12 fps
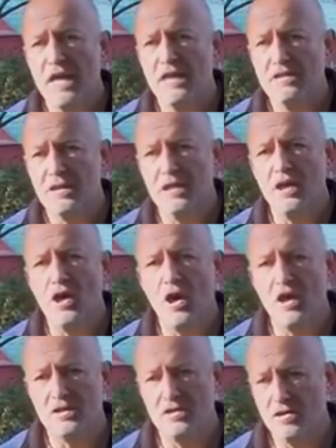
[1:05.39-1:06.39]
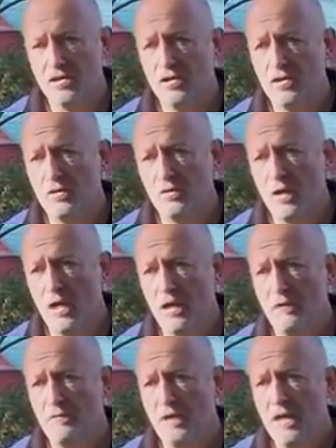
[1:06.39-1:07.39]
It's going to cause it
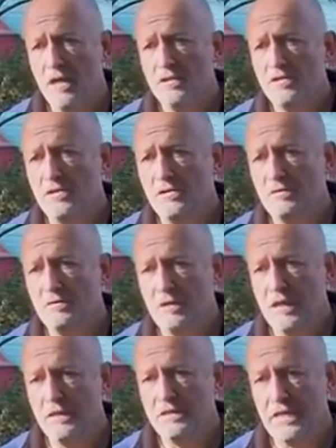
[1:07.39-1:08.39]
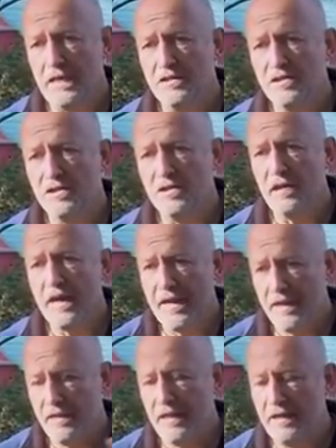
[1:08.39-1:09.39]
to get denser
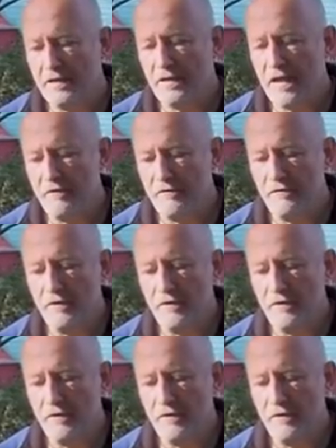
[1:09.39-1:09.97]
and